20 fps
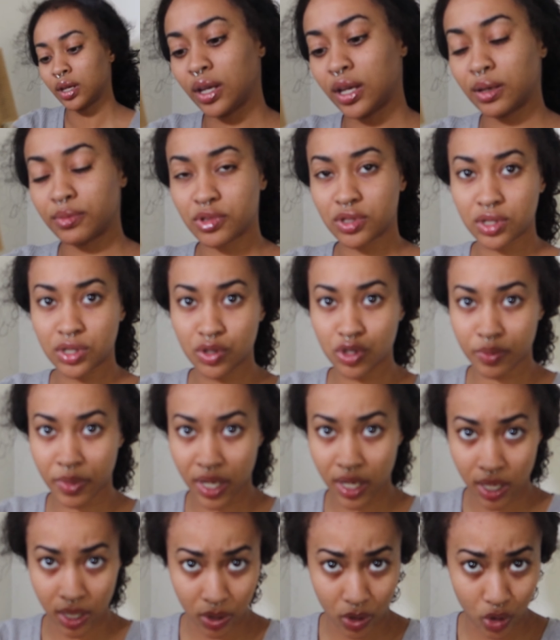And I'm just gonna use
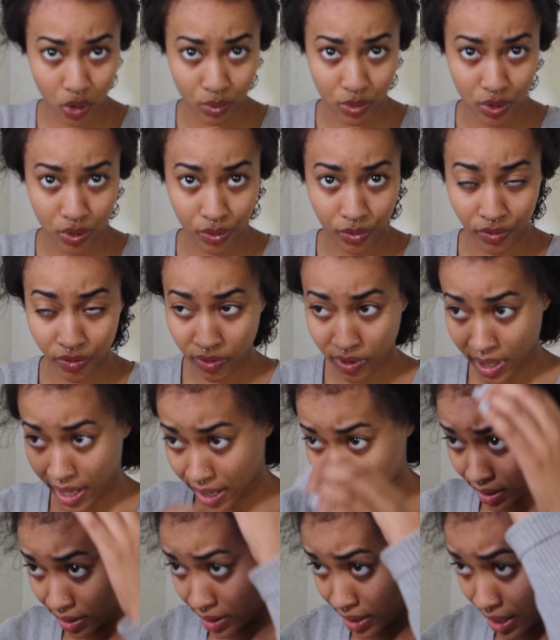my hot comb to
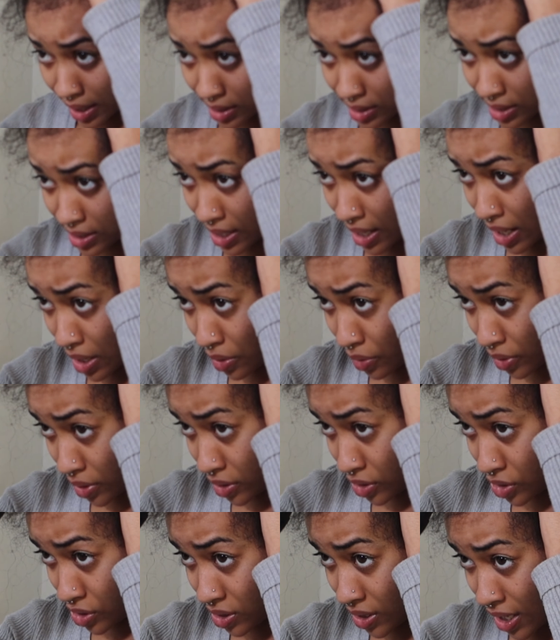flatten that down
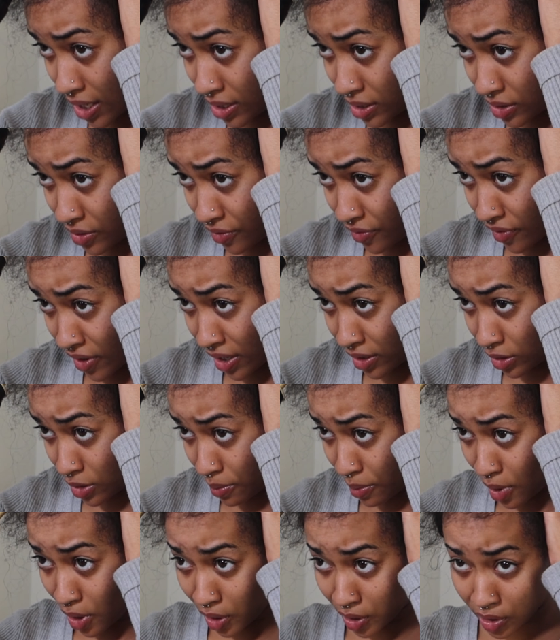and just kind of define the
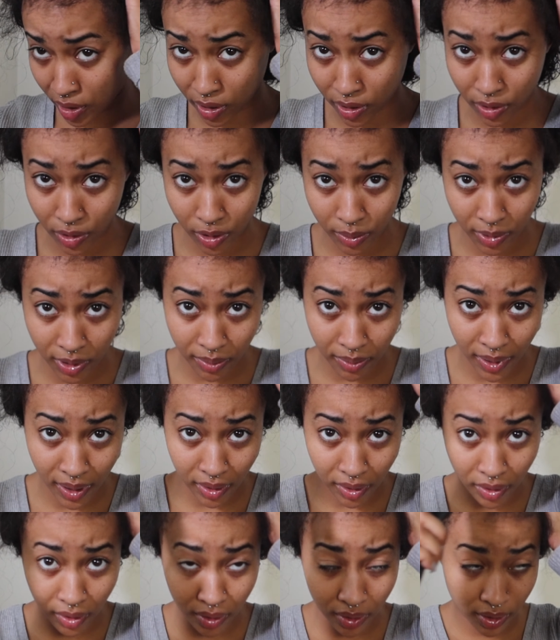part a little bit
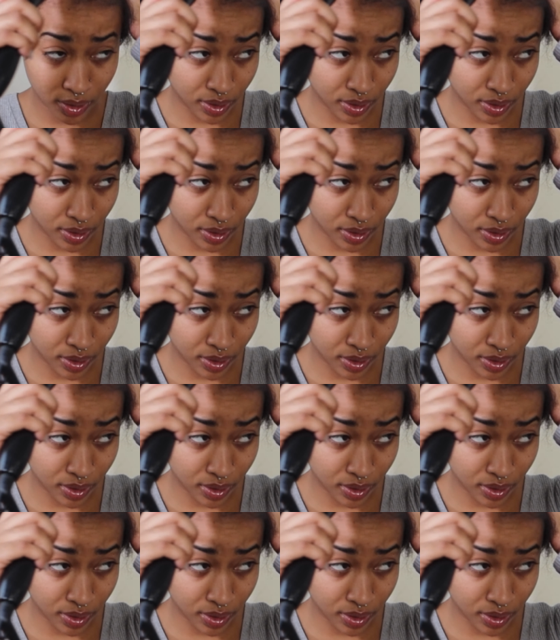better.